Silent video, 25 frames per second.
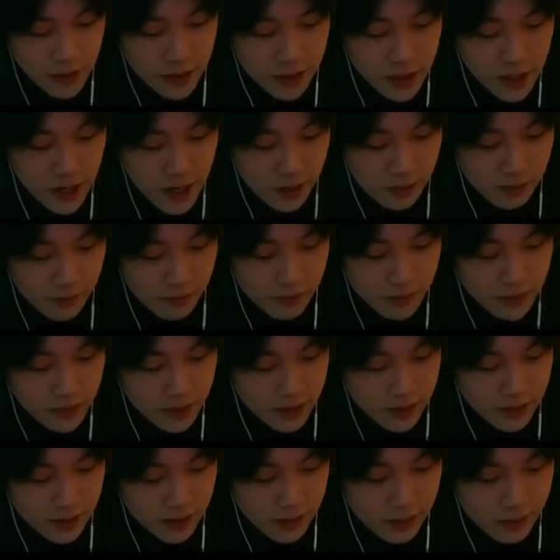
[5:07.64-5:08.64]
gems.
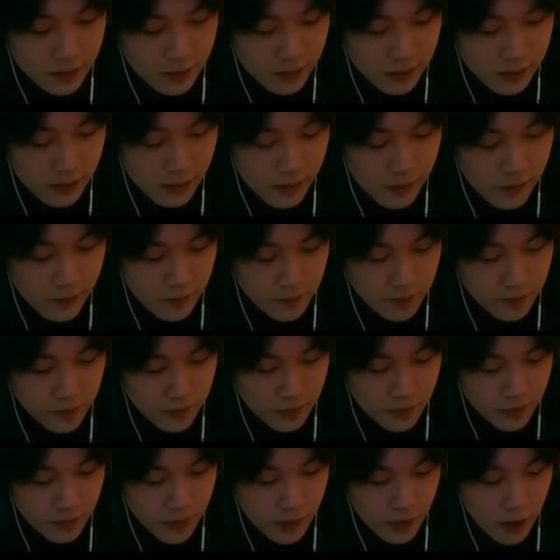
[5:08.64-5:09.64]

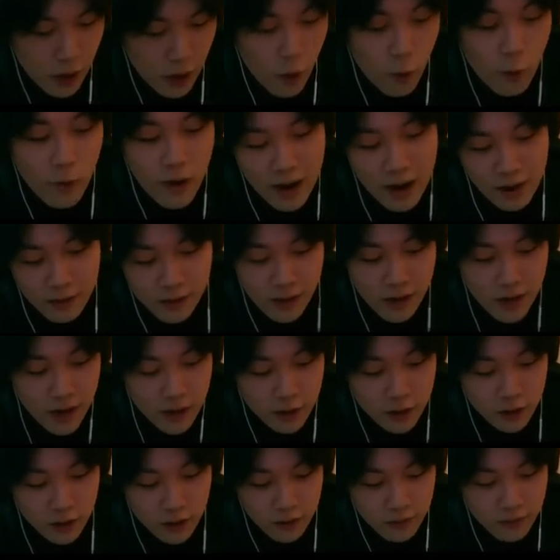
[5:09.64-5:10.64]
Around
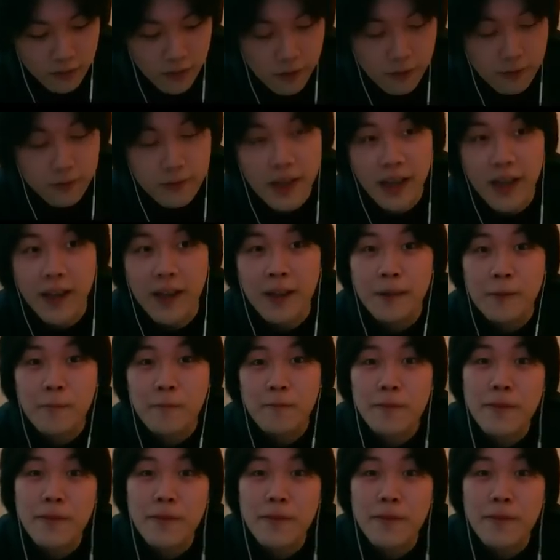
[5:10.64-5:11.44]
150.